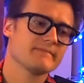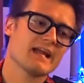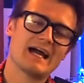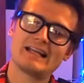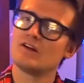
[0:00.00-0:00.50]

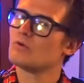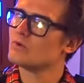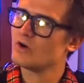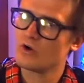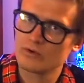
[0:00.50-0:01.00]
I
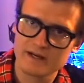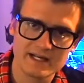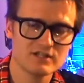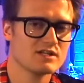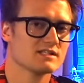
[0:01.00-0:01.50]
don't know that I
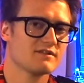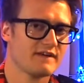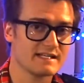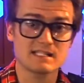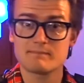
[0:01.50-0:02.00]
could
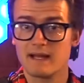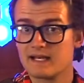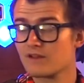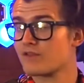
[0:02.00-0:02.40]
justify spending